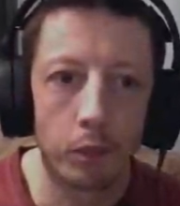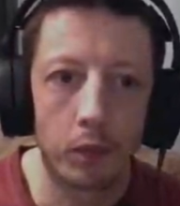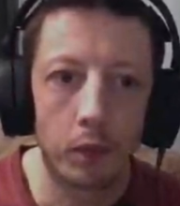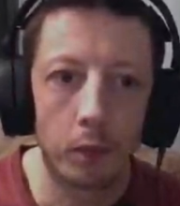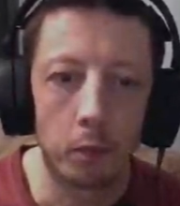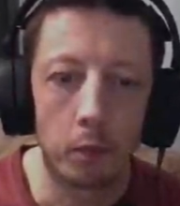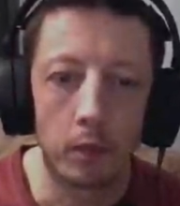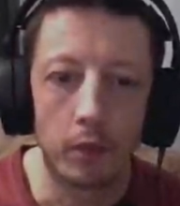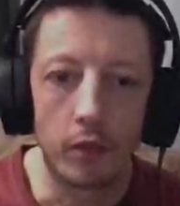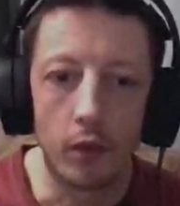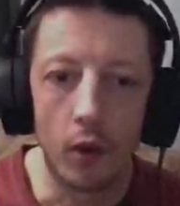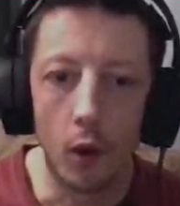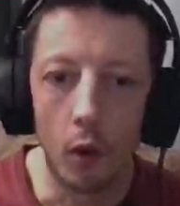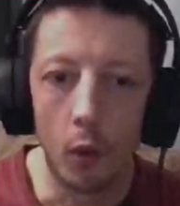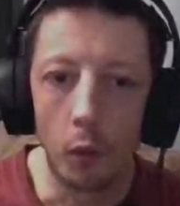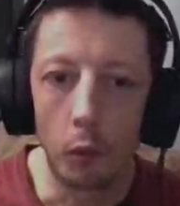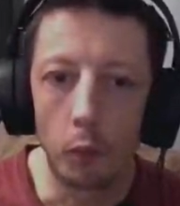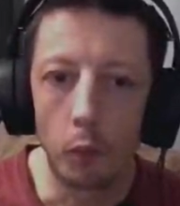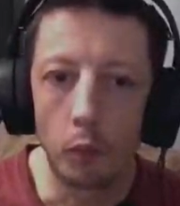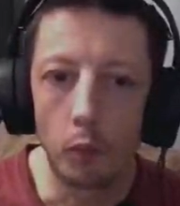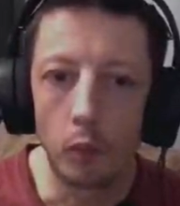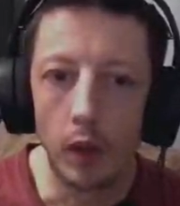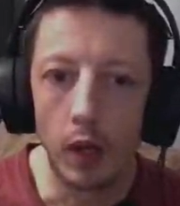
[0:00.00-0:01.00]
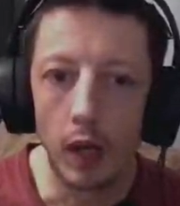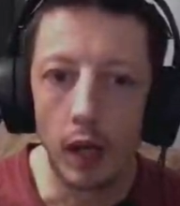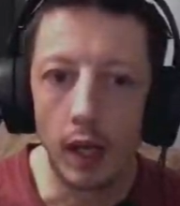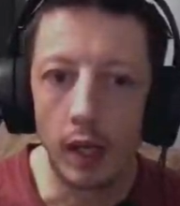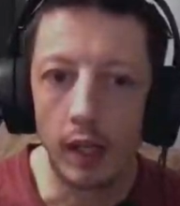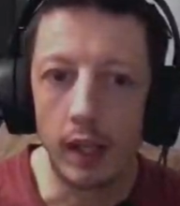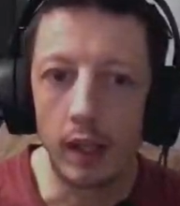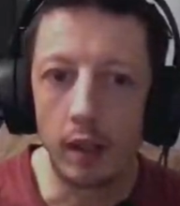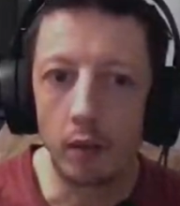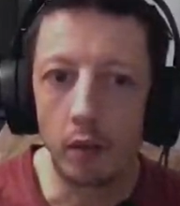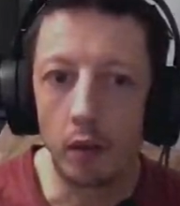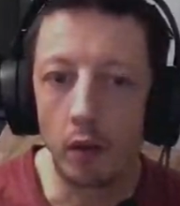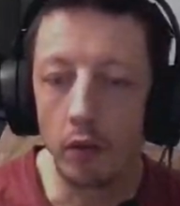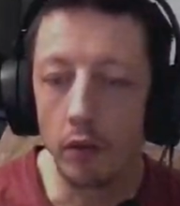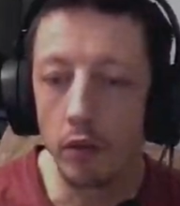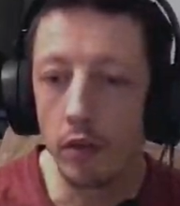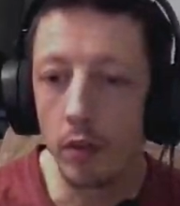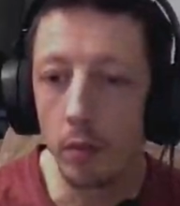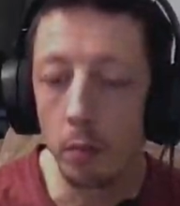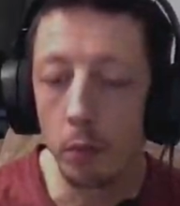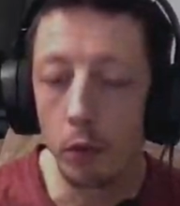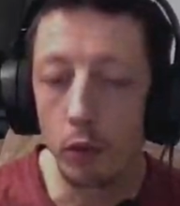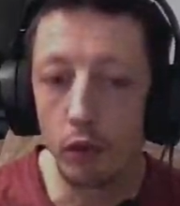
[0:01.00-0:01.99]
before I obviously
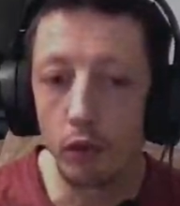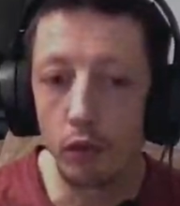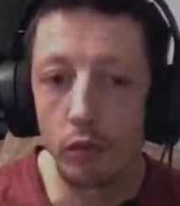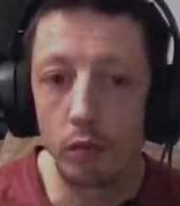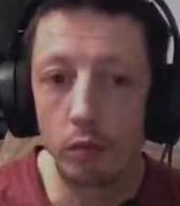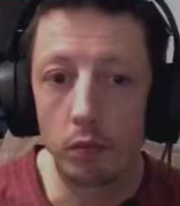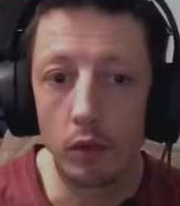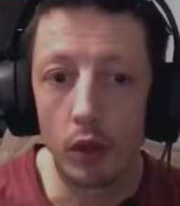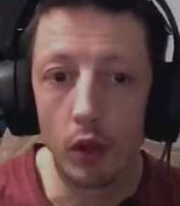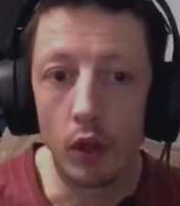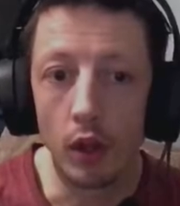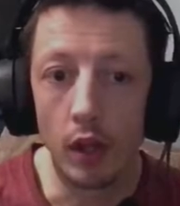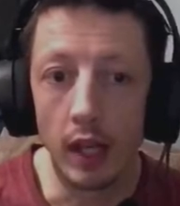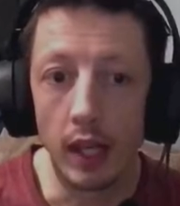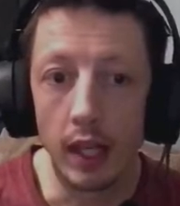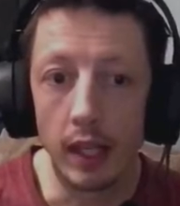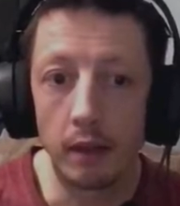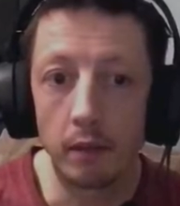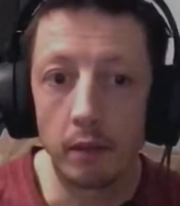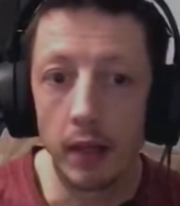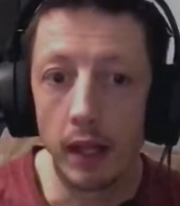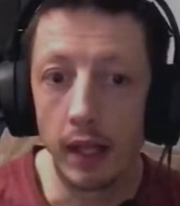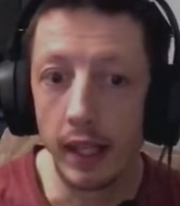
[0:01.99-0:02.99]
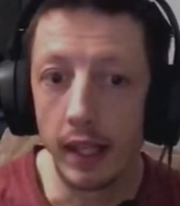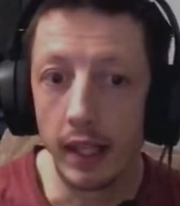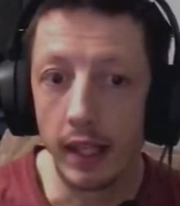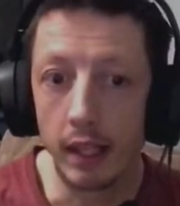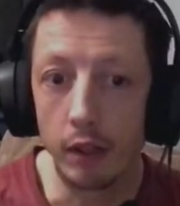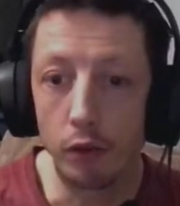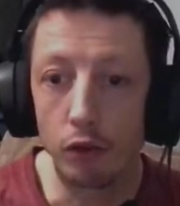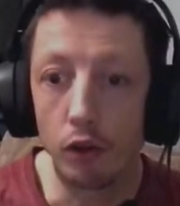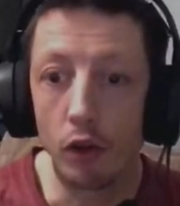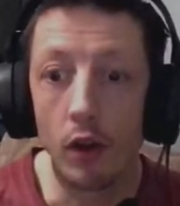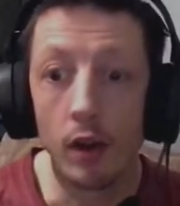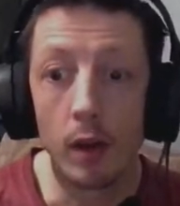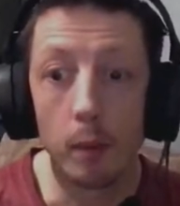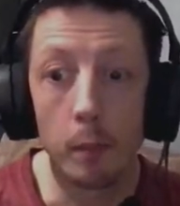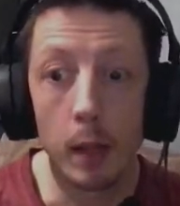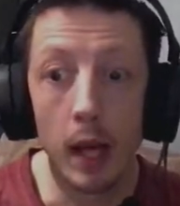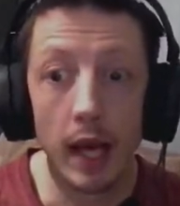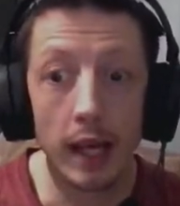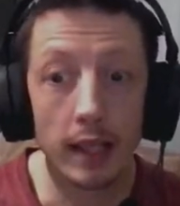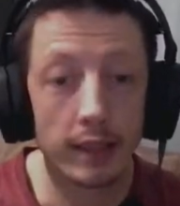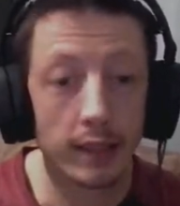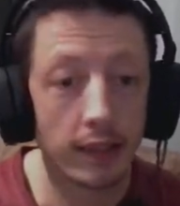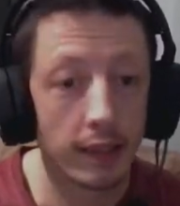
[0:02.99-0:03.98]
push early and then get shot in the
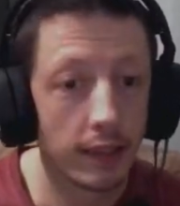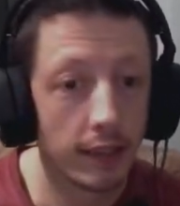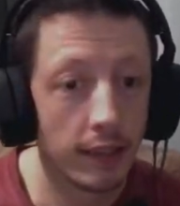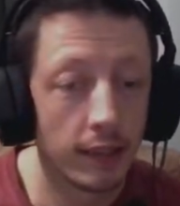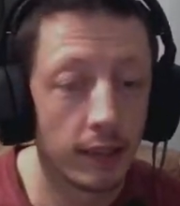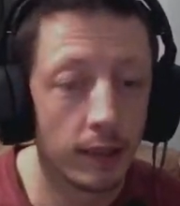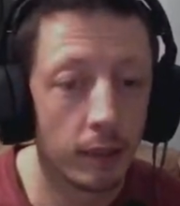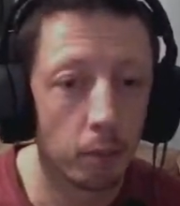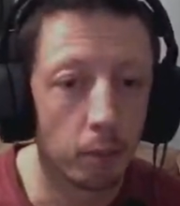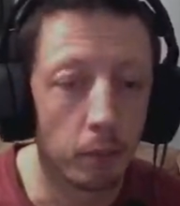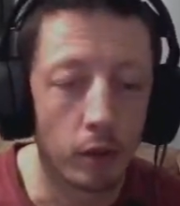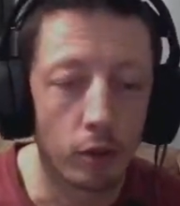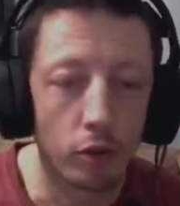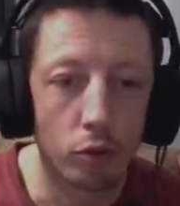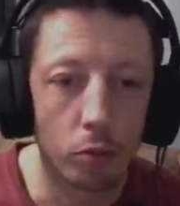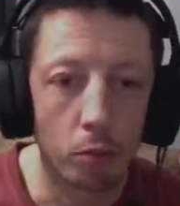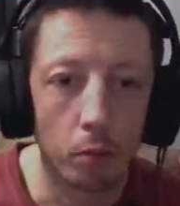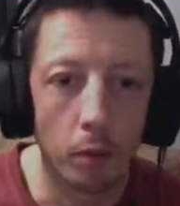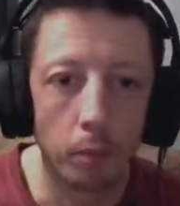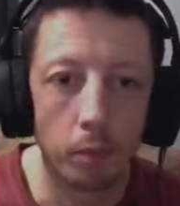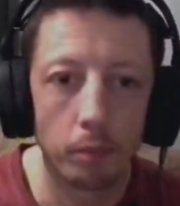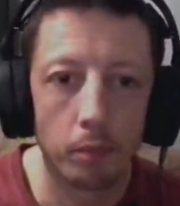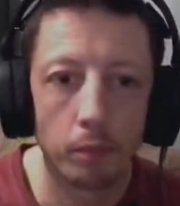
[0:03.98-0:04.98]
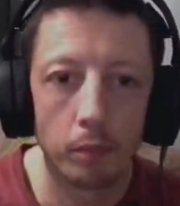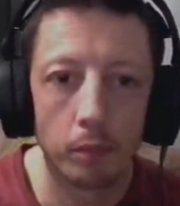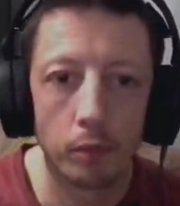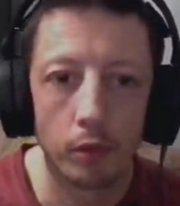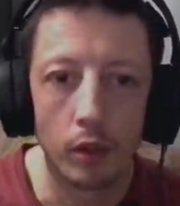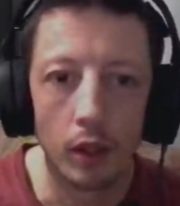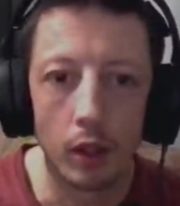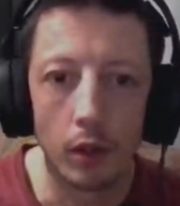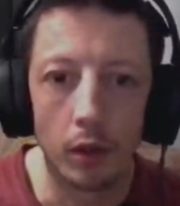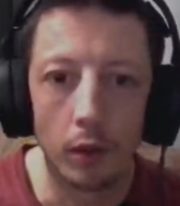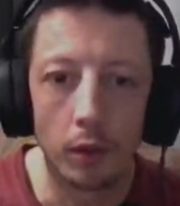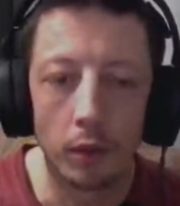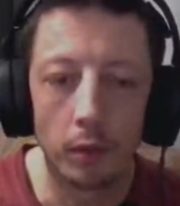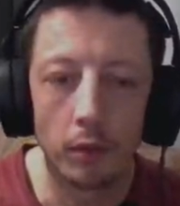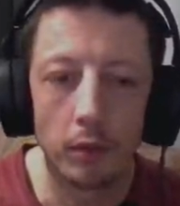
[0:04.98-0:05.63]
back by someone. So